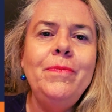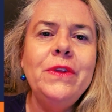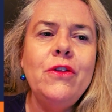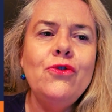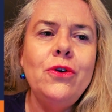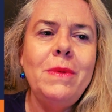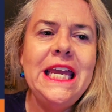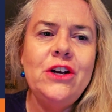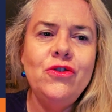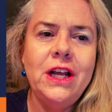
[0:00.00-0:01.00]
through my
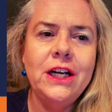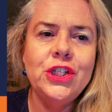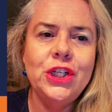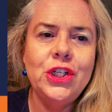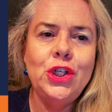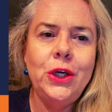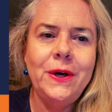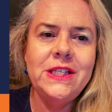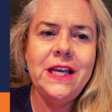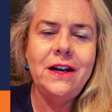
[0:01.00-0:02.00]
introduction to
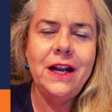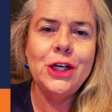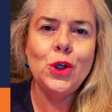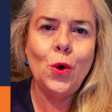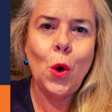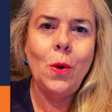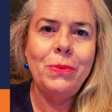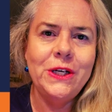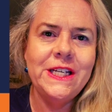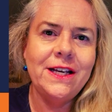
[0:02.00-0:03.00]
US International
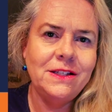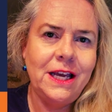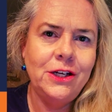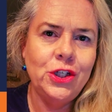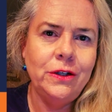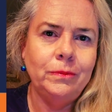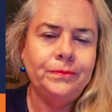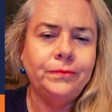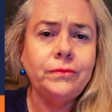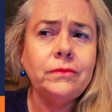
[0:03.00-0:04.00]
Corporate Taxation.
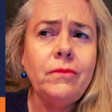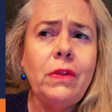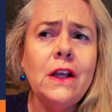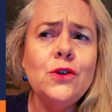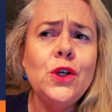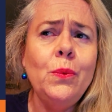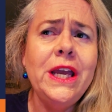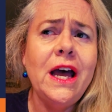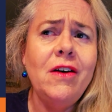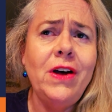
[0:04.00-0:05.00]
So we
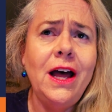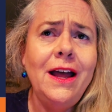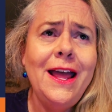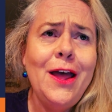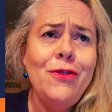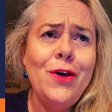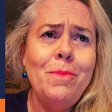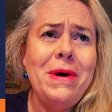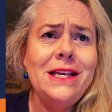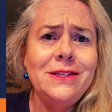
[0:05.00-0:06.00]
cover the
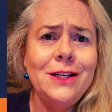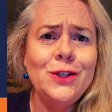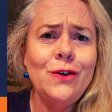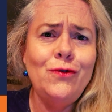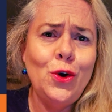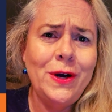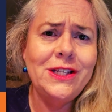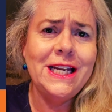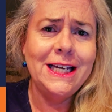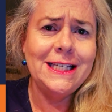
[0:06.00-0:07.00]
basics of US
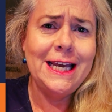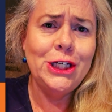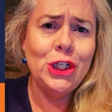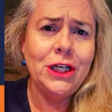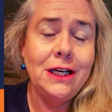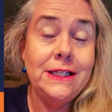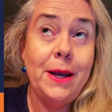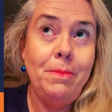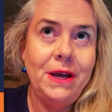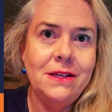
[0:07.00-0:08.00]
taxation. I say
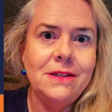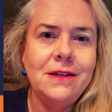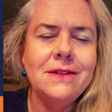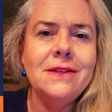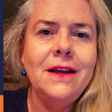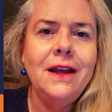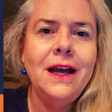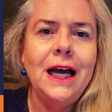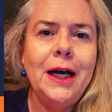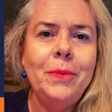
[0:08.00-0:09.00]
basics.
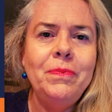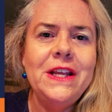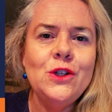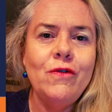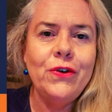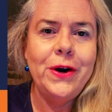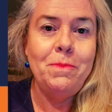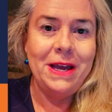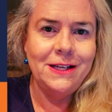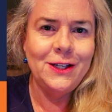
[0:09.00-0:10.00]
It's not very
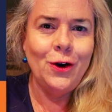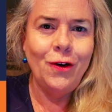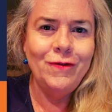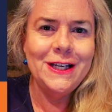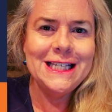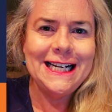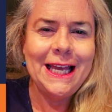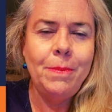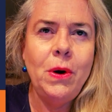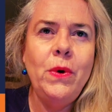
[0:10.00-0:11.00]
basic,
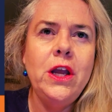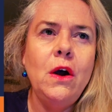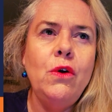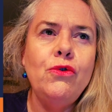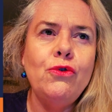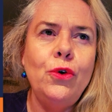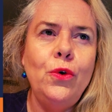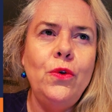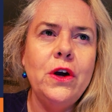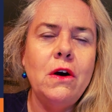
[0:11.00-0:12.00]
obviously, but we go
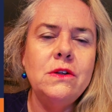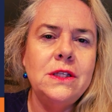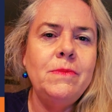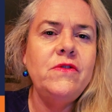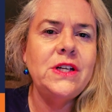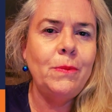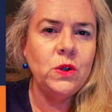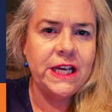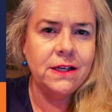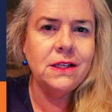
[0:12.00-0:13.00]
through the concept of double
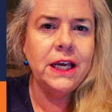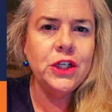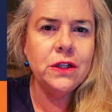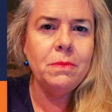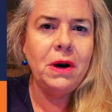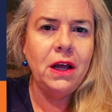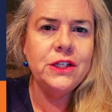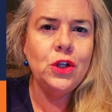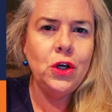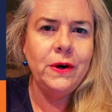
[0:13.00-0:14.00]
taxation that applies
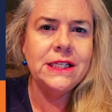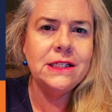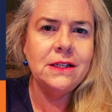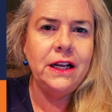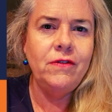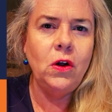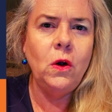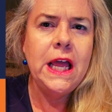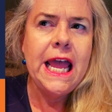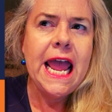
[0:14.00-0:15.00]
at the US level
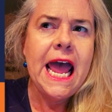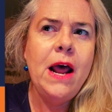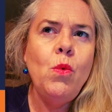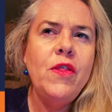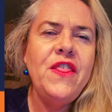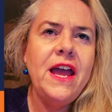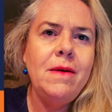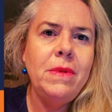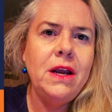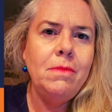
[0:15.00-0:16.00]
and what they
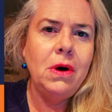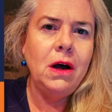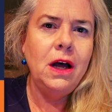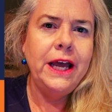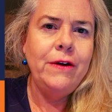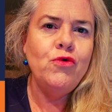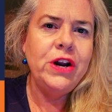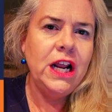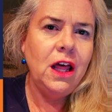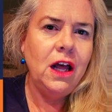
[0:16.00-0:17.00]
mean by
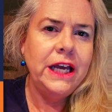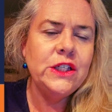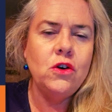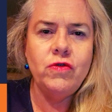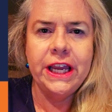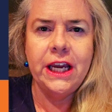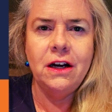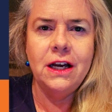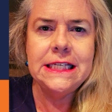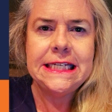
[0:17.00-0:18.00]
realised and
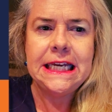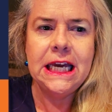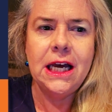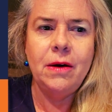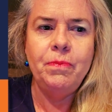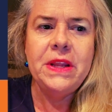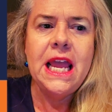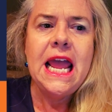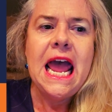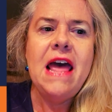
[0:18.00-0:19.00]
recognised income,
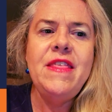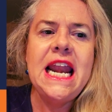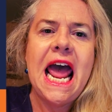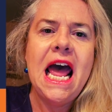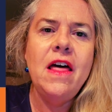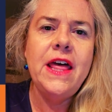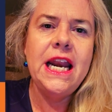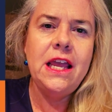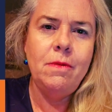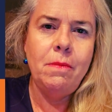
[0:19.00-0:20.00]
and then how
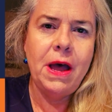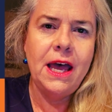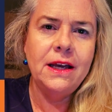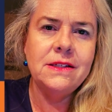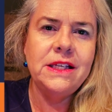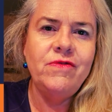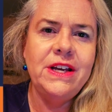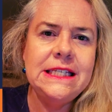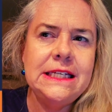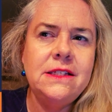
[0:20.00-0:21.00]
that impacts
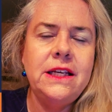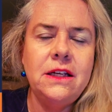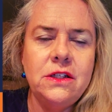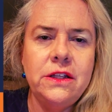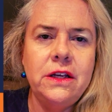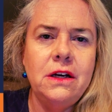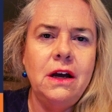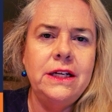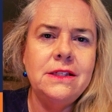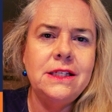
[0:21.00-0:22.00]
investors into the
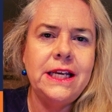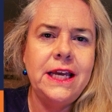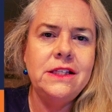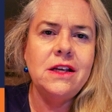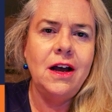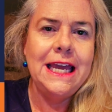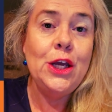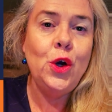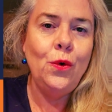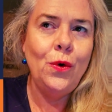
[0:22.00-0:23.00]
United States,
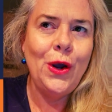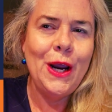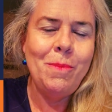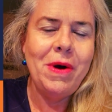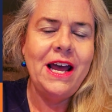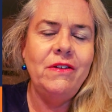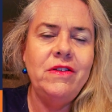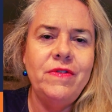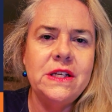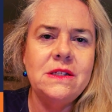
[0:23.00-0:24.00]
i.e. inbound
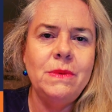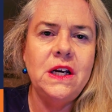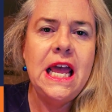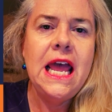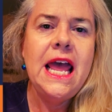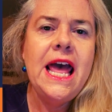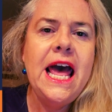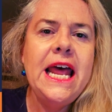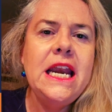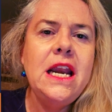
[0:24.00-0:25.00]
investment,
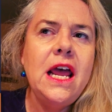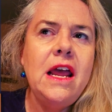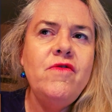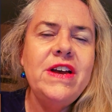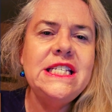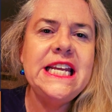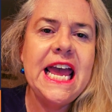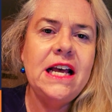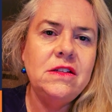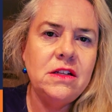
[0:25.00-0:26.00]
and investing
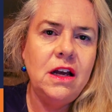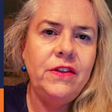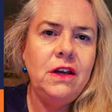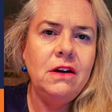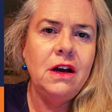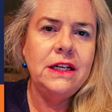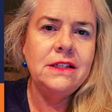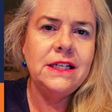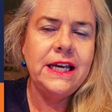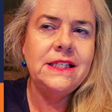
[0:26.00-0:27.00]
outside the United
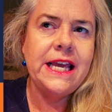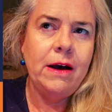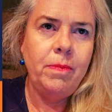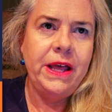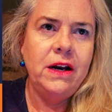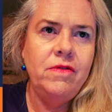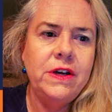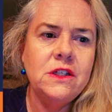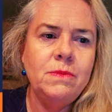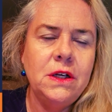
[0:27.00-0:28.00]
States, outbound
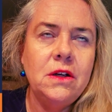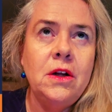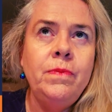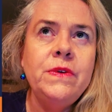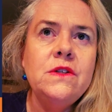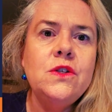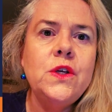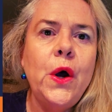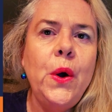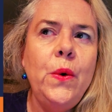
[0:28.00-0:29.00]
investment.
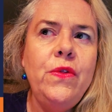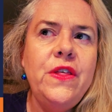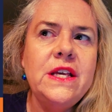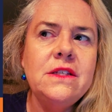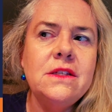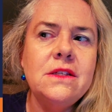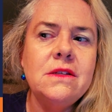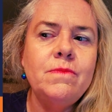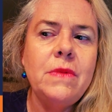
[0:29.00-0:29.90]
So this